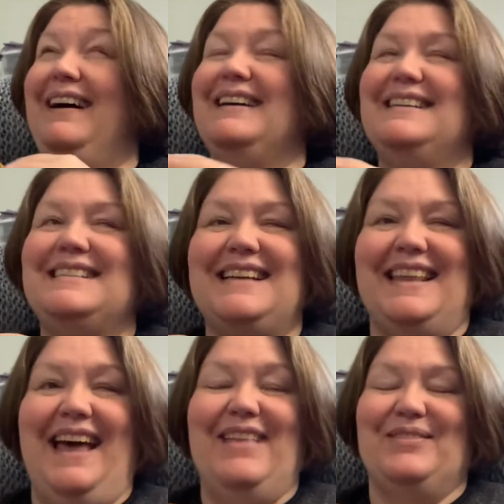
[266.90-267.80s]
say
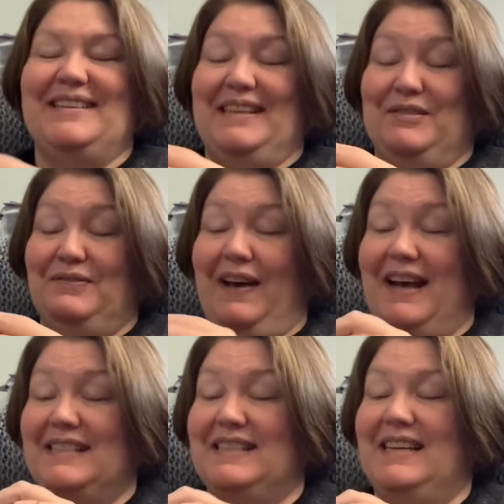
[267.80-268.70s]
that 3 times
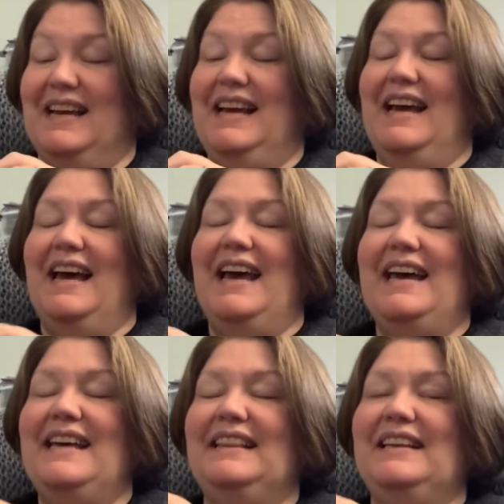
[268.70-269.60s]
fast.
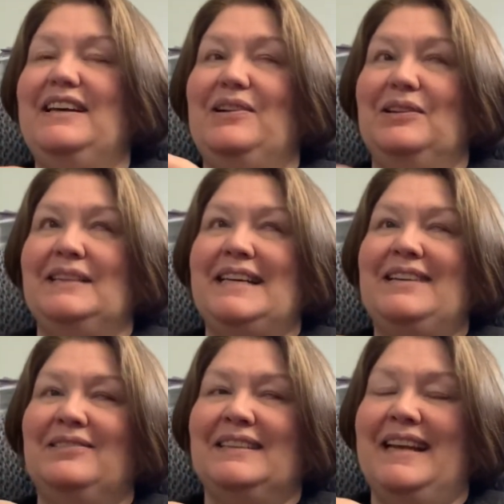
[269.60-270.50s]
A little
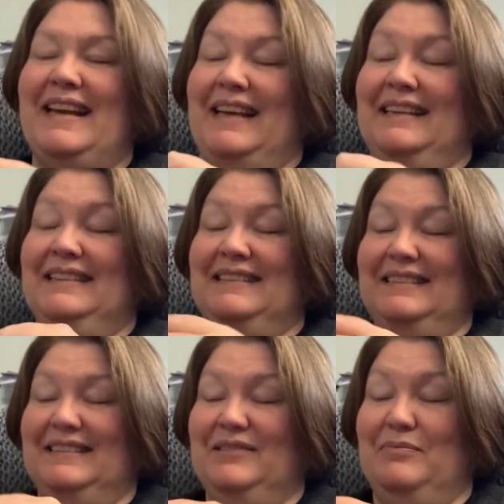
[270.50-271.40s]
needle knitting.
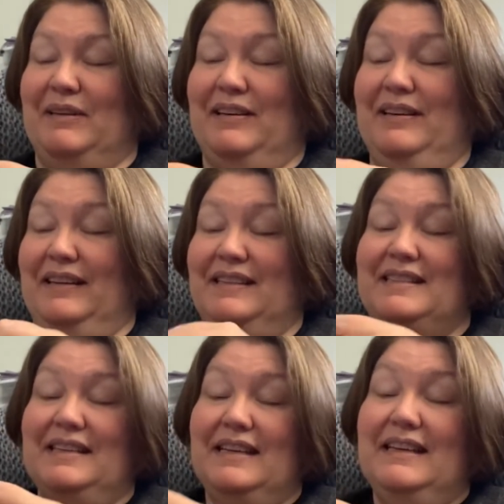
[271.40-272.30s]
Oh my goodness.
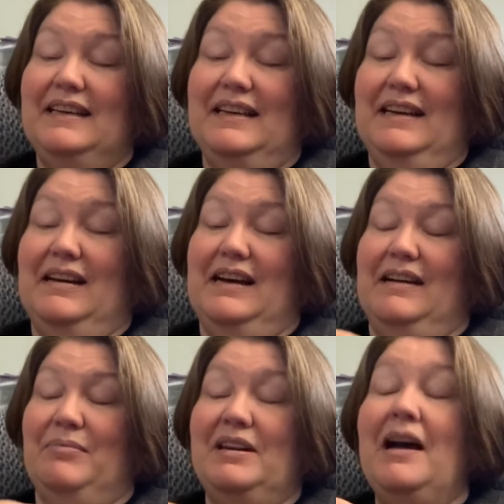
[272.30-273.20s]

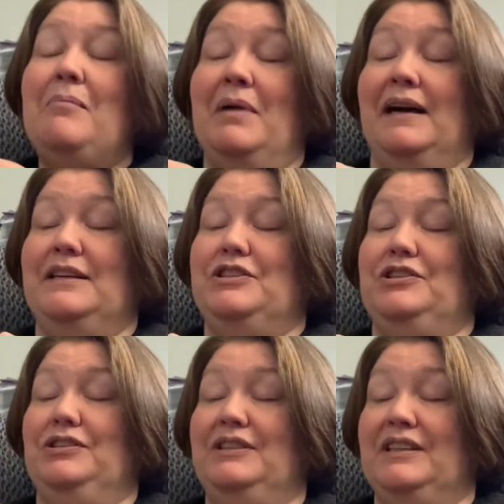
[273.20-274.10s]
But not
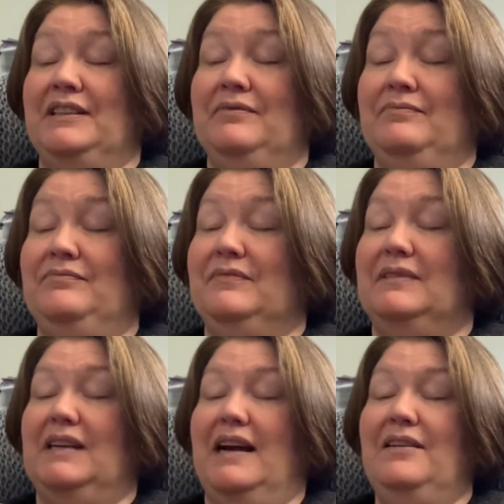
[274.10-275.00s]
much.
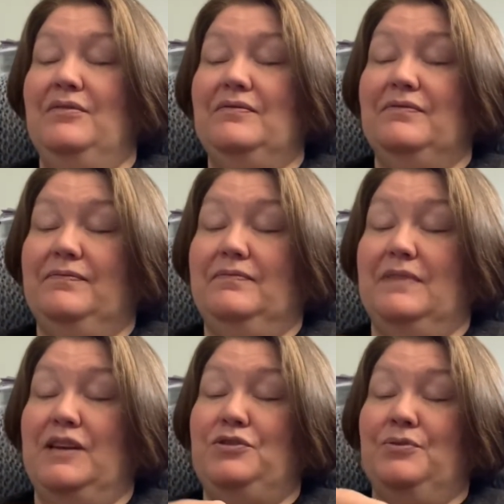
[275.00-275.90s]
I don't
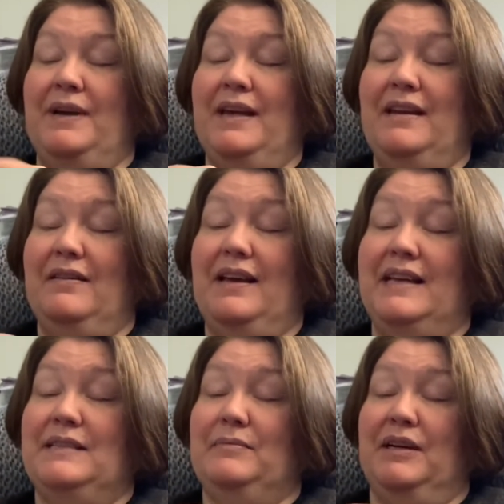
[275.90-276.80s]
enjoy it
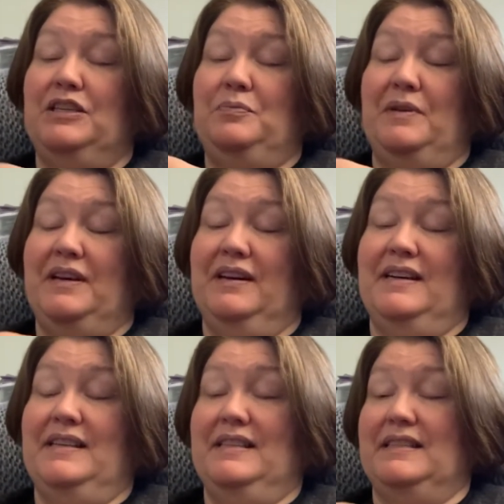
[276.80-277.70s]
as much
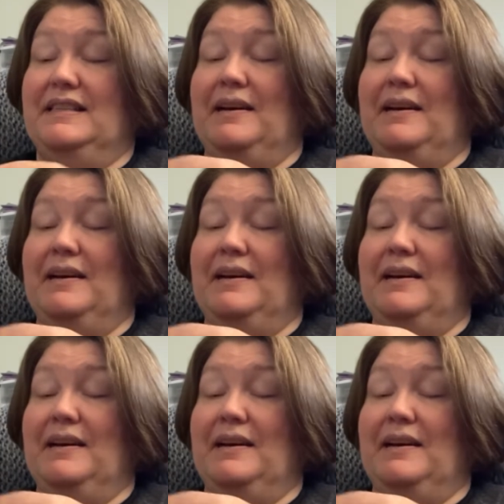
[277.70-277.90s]
because